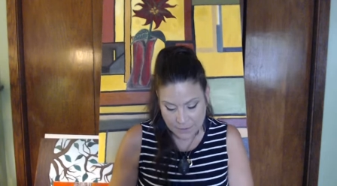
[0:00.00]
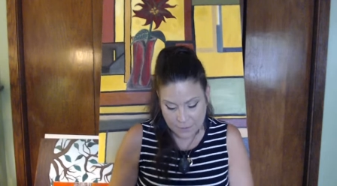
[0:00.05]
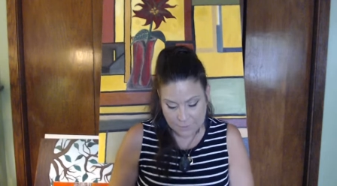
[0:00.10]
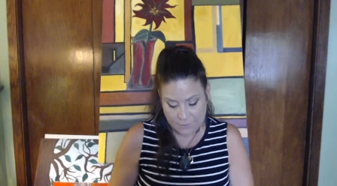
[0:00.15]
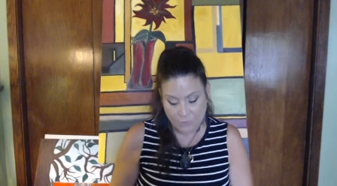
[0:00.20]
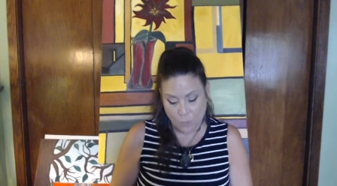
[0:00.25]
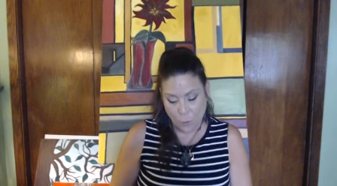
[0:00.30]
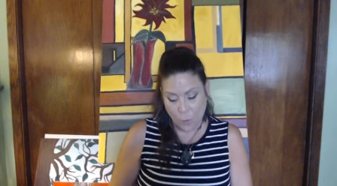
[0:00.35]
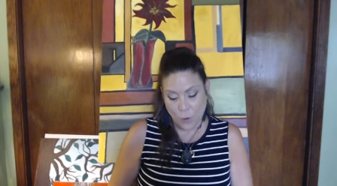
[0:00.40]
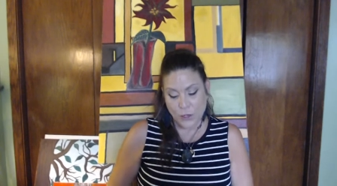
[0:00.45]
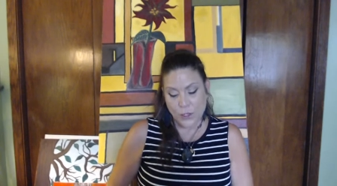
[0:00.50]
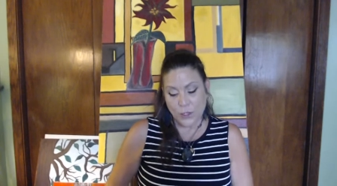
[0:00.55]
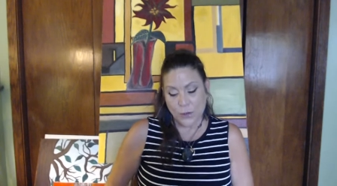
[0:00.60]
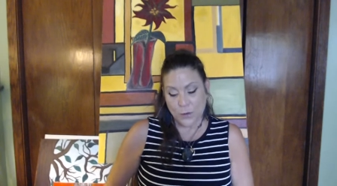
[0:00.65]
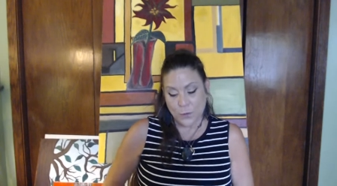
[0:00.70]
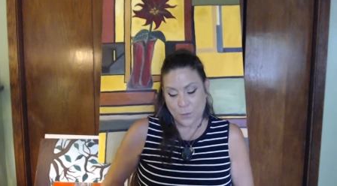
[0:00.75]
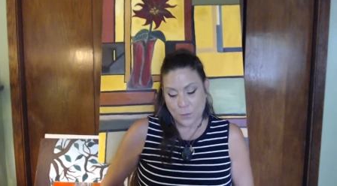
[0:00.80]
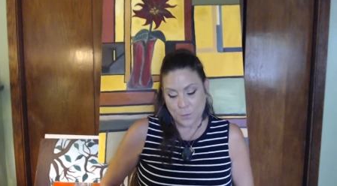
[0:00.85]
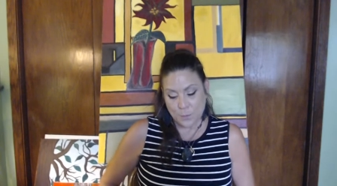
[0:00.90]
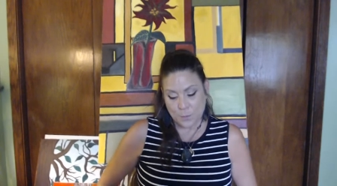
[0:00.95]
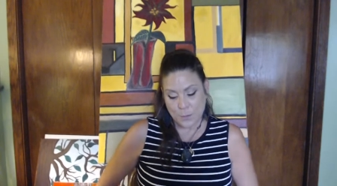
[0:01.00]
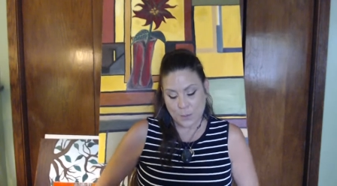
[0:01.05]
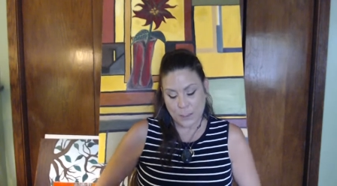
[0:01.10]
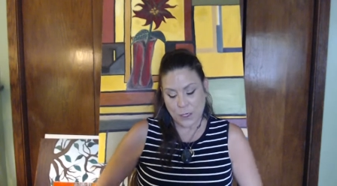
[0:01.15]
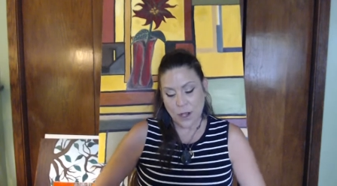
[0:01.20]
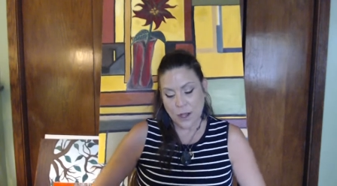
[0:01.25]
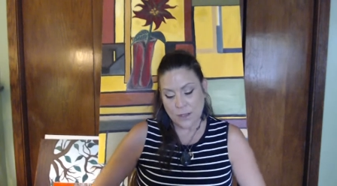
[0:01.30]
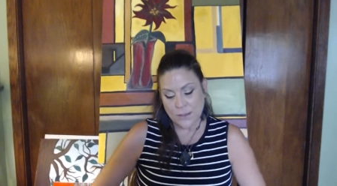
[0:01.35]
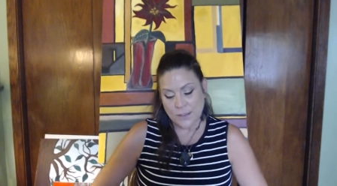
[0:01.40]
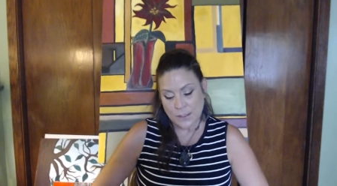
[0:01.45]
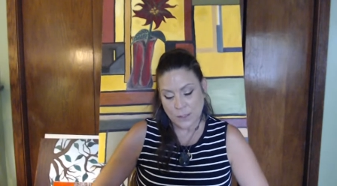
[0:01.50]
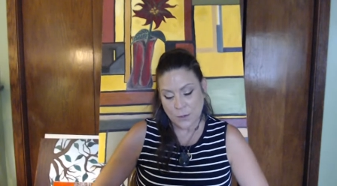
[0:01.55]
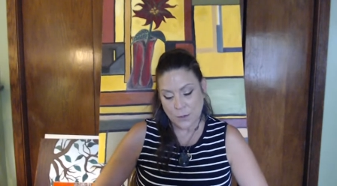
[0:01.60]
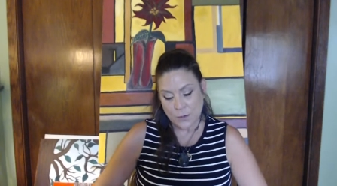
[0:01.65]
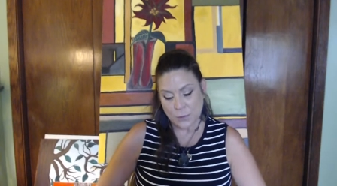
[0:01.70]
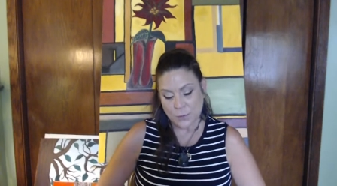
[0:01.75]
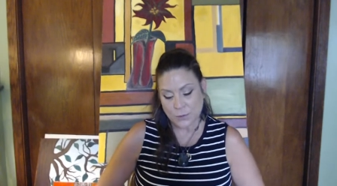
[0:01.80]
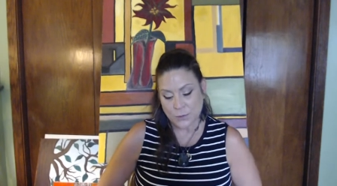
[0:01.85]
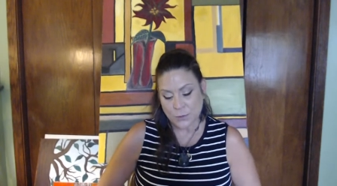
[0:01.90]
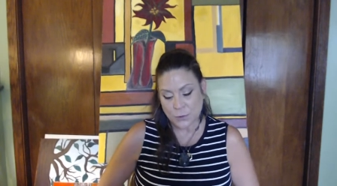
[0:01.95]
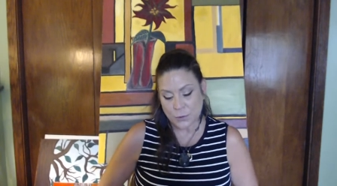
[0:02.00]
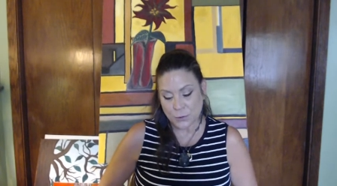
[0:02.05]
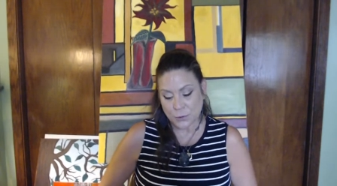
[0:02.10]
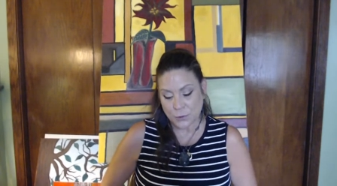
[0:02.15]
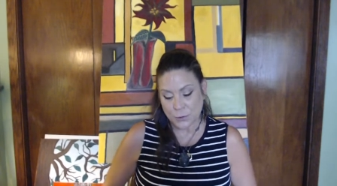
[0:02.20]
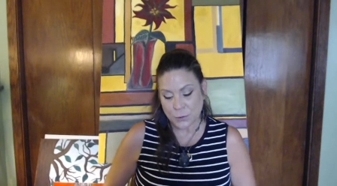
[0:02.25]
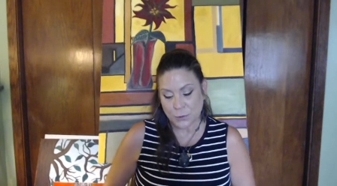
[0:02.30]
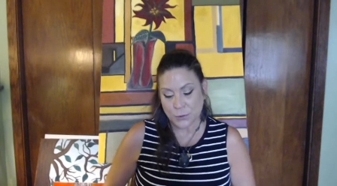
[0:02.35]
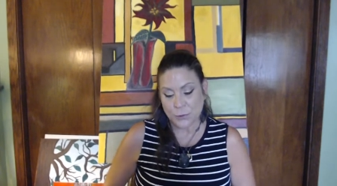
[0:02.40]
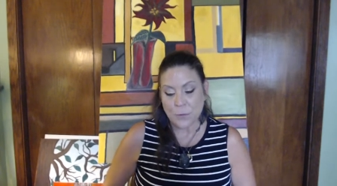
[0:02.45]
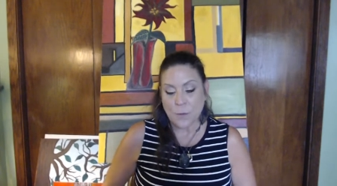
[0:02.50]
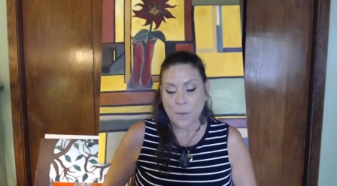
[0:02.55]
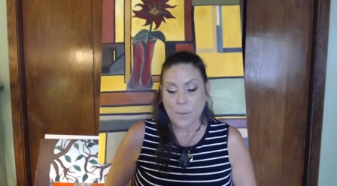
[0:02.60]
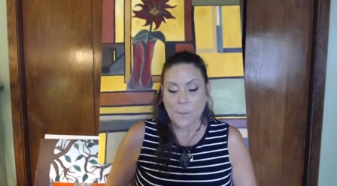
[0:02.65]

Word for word: for you, but also to